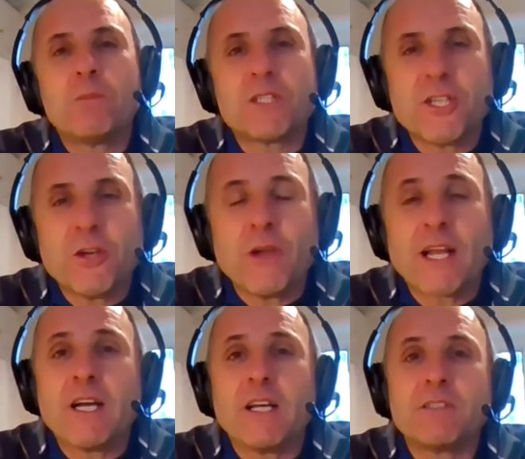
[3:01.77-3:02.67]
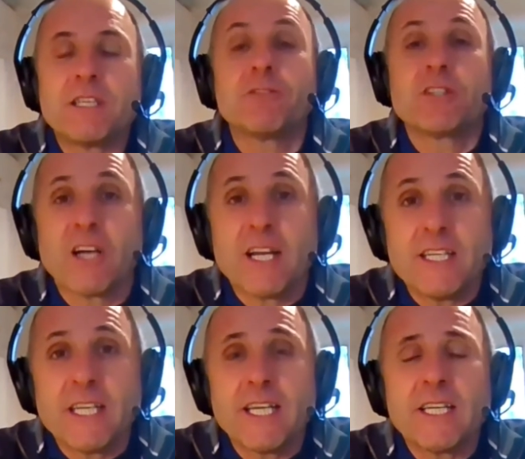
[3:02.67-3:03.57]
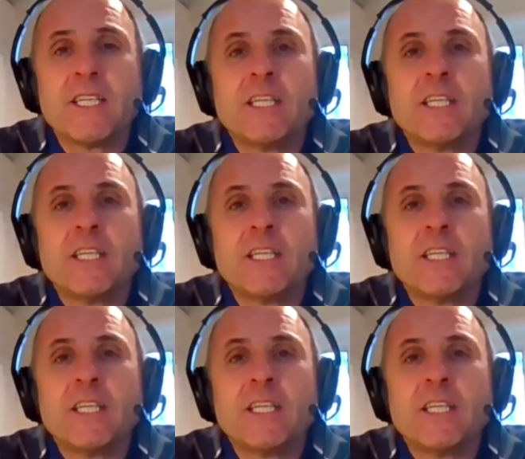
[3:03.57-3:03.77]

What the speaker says: pursuing a different idea,